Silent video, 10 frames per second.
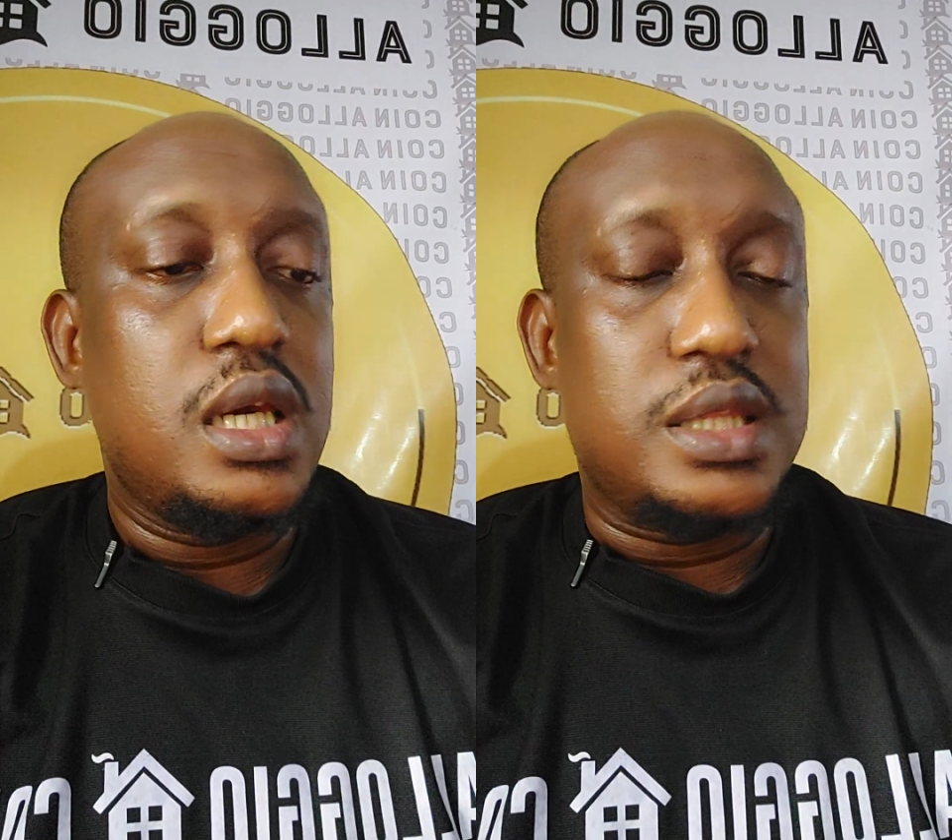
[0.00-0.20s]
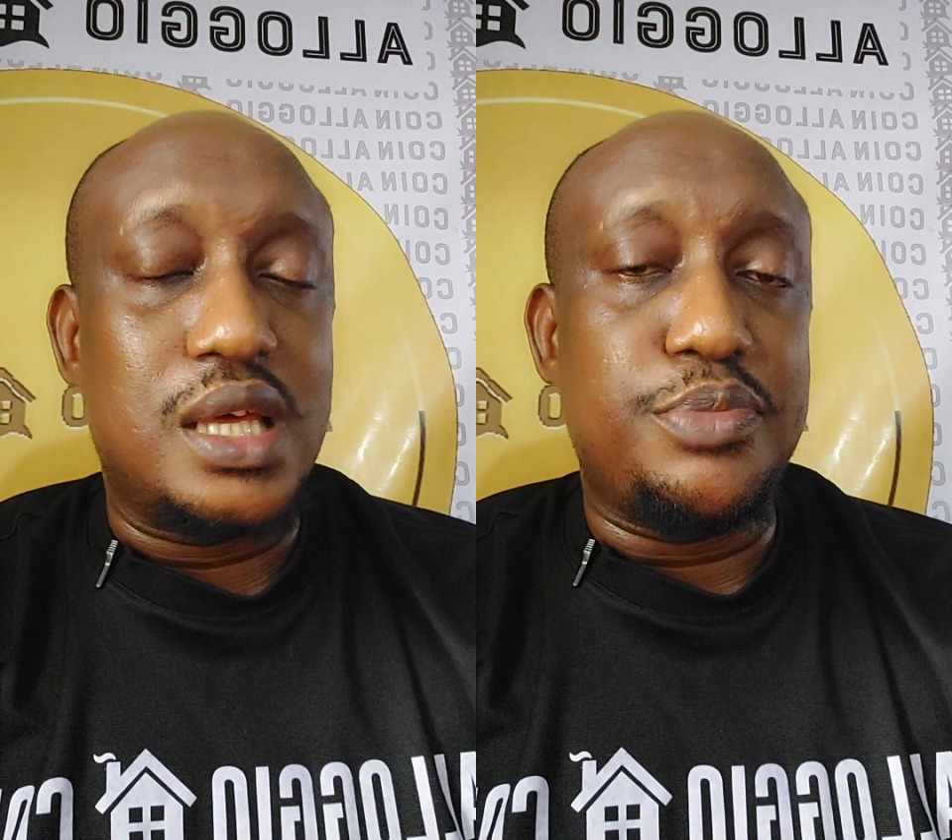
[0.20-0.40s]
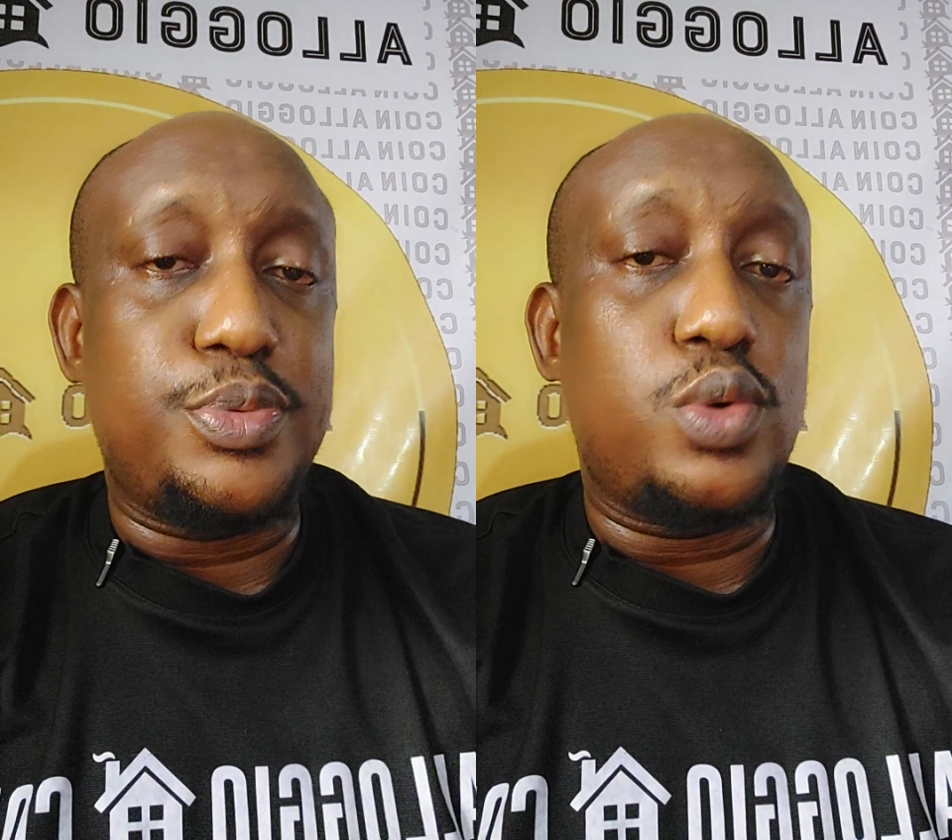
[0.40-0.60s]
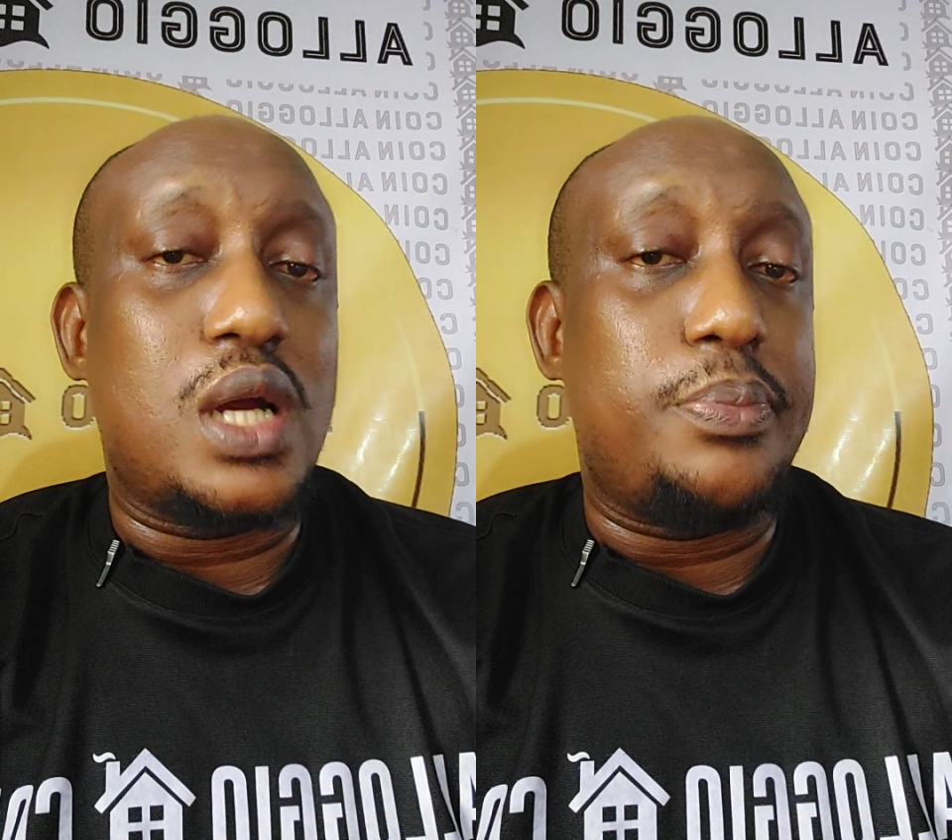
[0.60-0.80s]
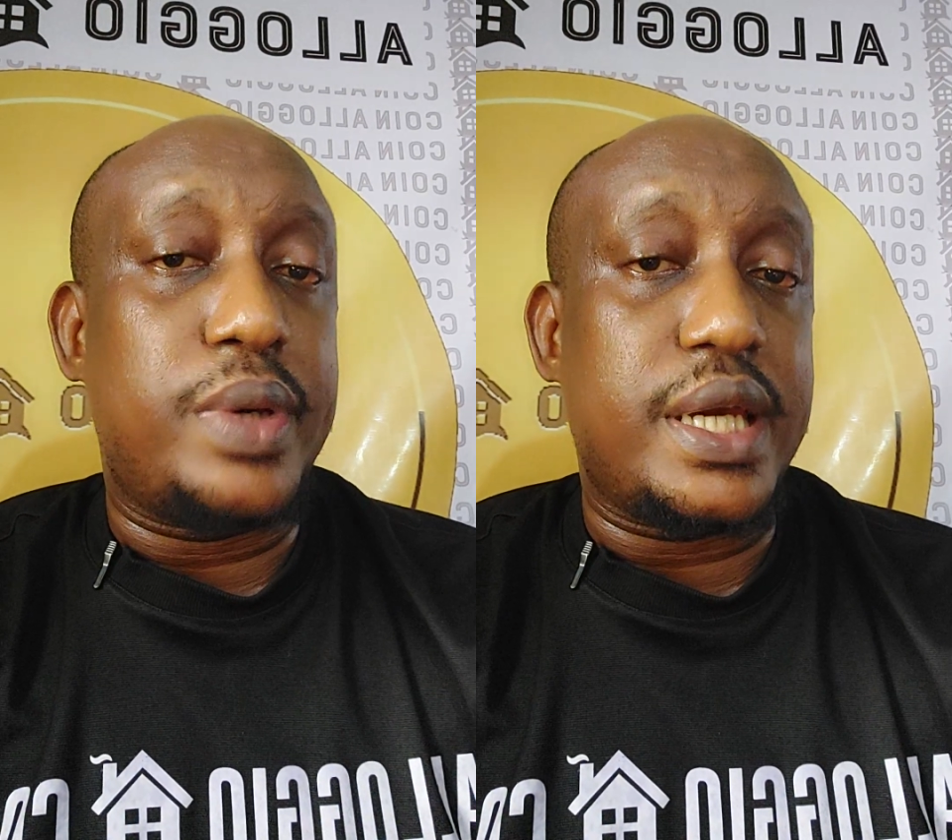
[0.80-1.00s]
Then people
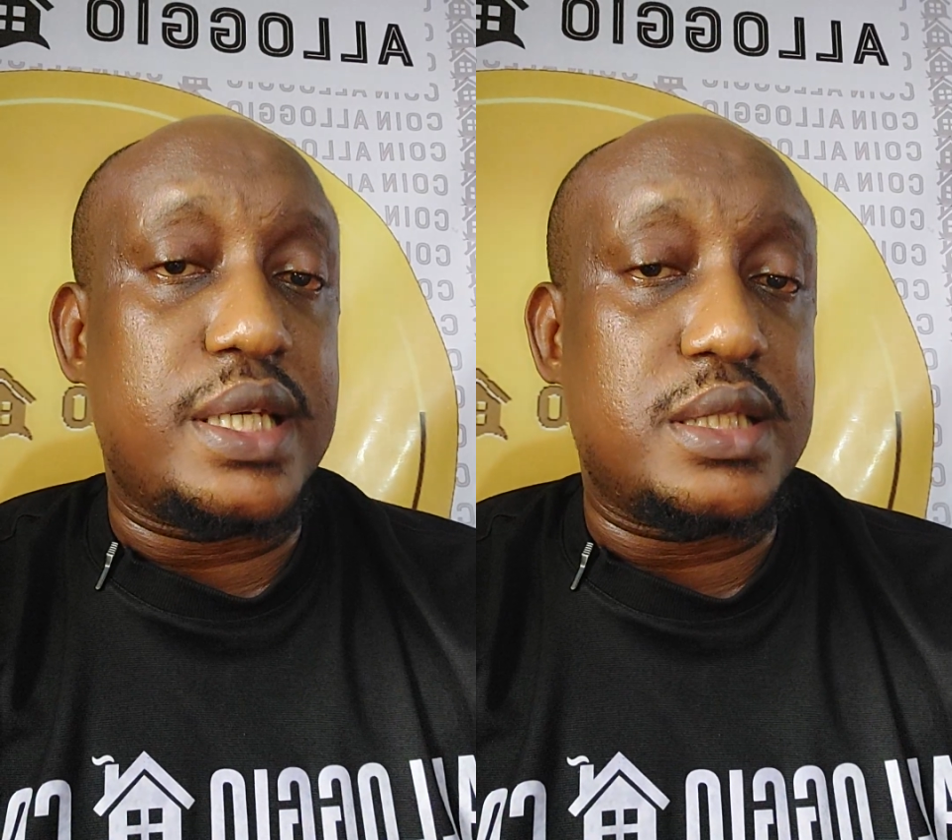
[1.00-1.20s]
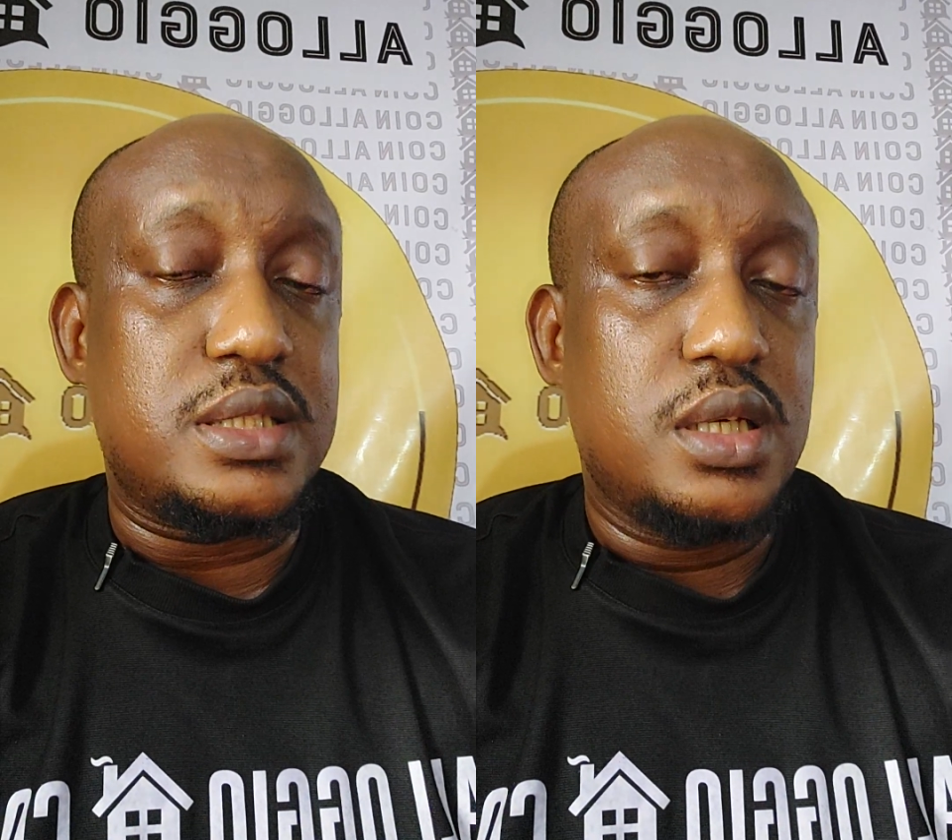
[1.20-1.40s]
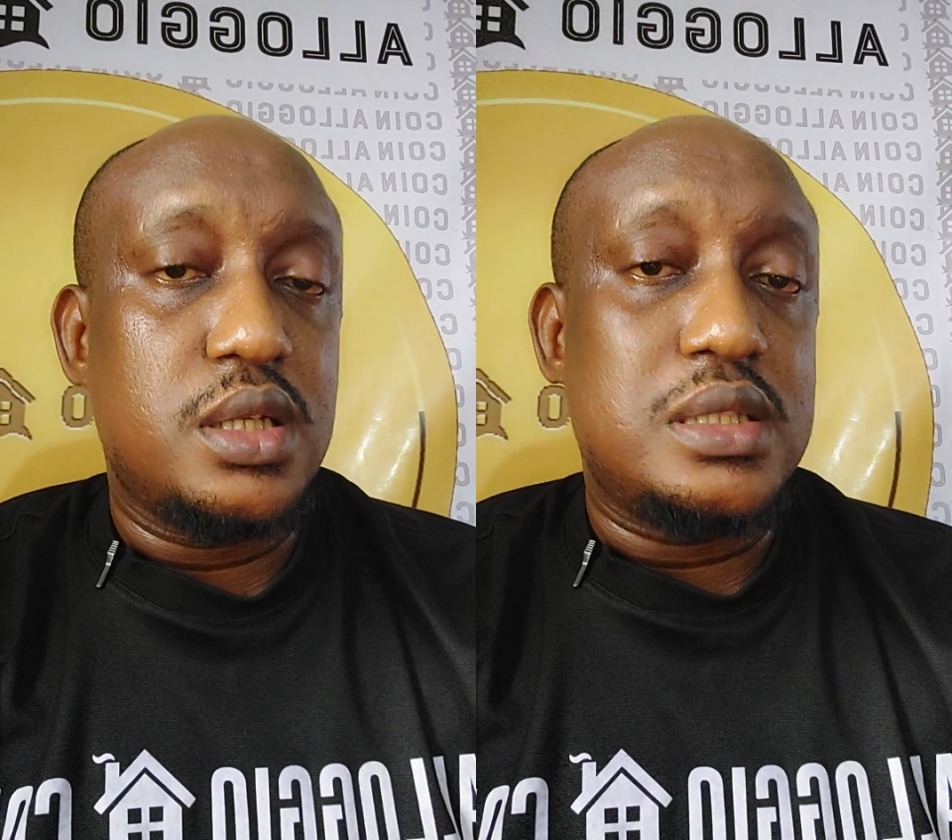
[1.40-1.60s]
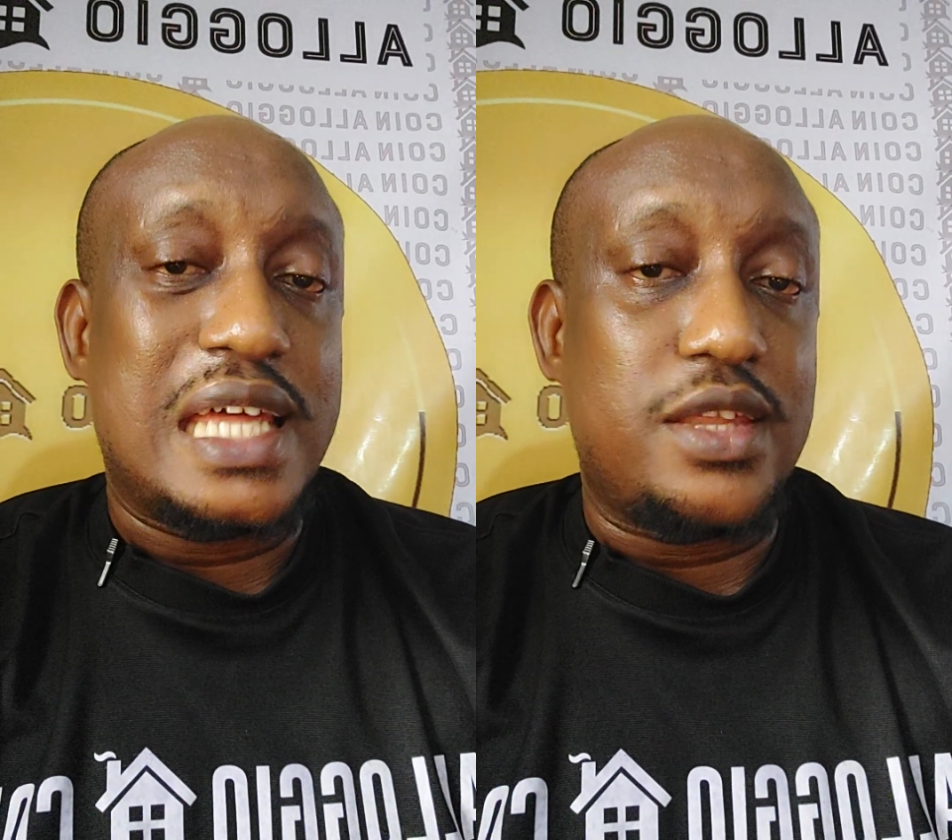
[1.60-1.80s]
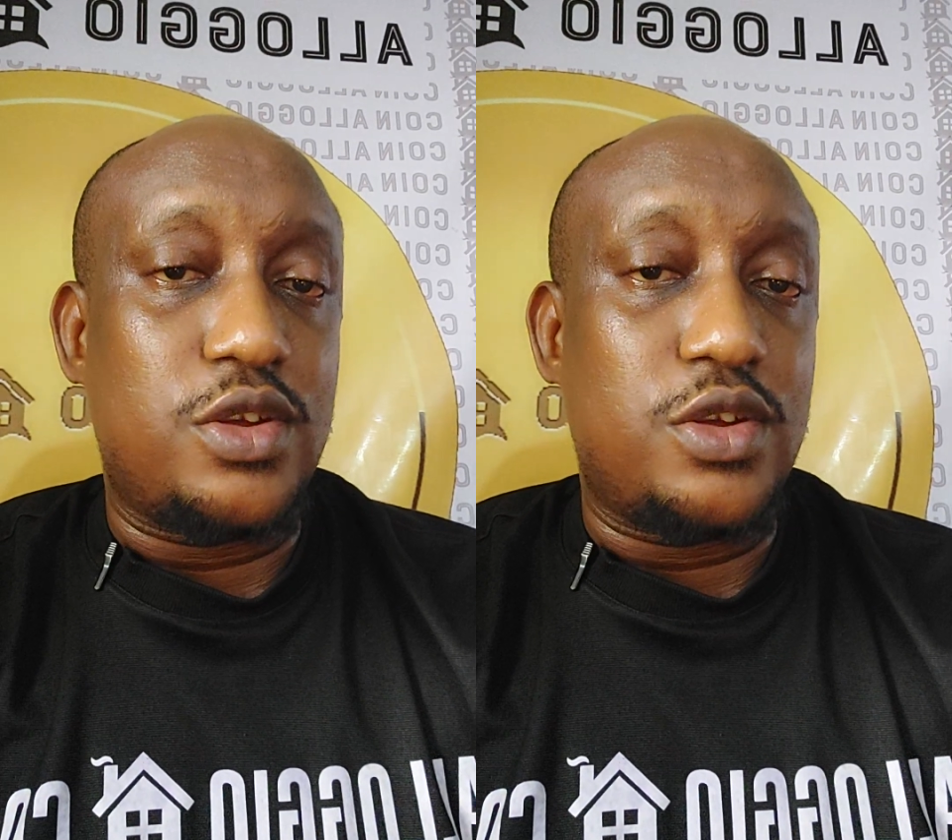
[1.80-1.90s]
were paying $10,